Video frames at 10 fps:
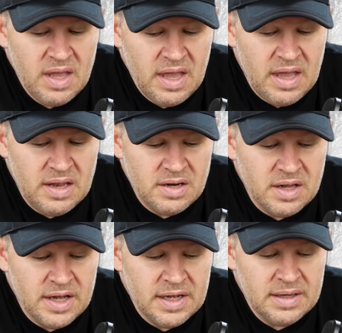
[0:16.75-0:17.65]

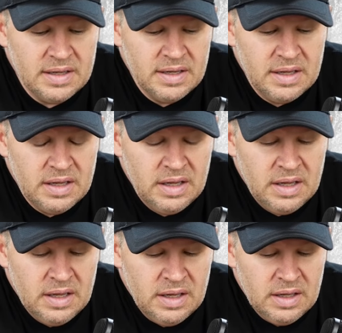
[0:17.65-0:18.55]
And
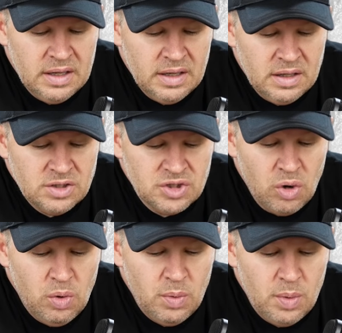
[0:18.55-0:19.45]

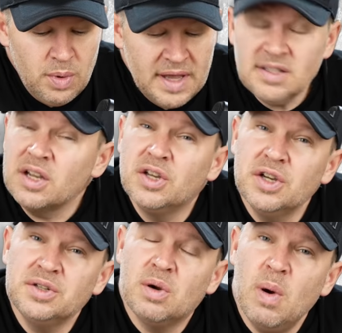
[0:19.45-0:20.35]
so that's a
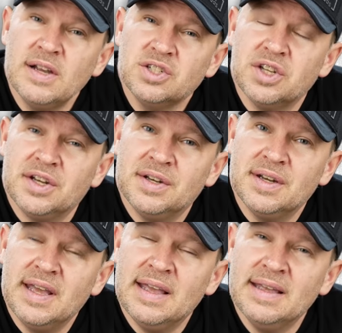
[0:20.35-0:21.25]
good question.
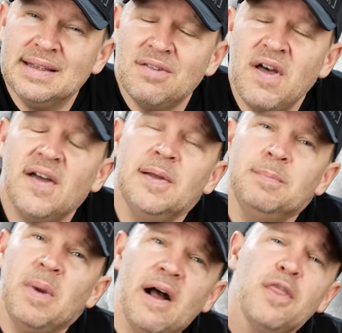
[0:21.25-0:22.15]
And I've
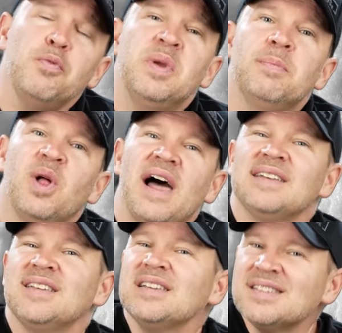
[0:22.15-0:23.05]
had other people
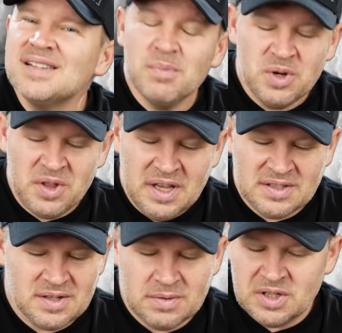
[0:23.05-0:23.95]
asking similar
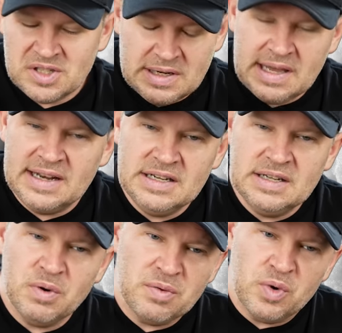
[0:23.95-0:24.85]
things because the
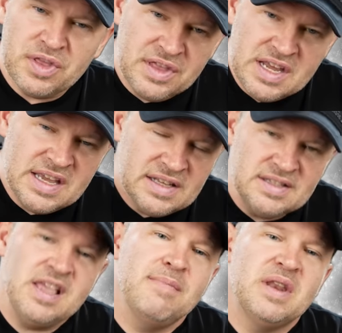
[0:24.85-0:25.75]
90D, we're thinking
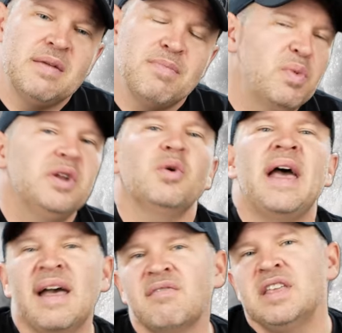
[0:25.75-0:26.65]
it's imminent, but we don't
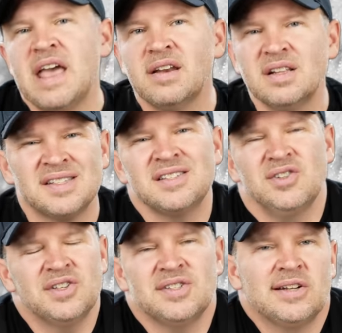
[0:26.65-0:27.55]
have it yet. It's
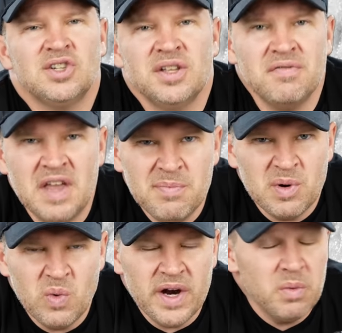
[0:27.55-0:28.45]
still essentially
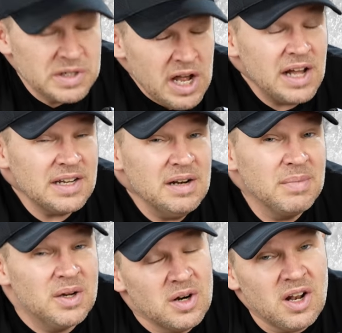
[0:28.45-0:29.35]
vaporware. We're talking
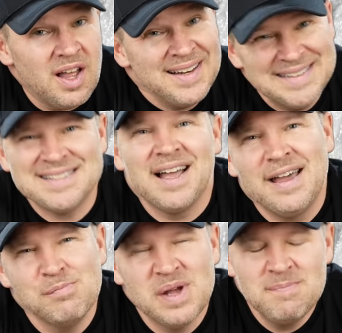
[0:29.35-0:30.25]
about it a lot, at least I
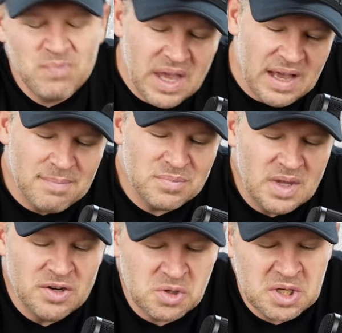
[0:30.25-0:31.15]
have been. I'm
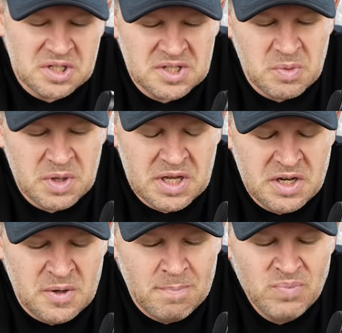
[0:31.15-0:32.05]
interested to see what they
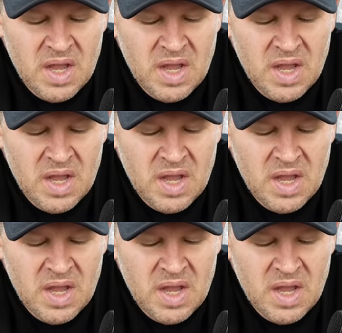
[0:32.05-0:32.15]
do.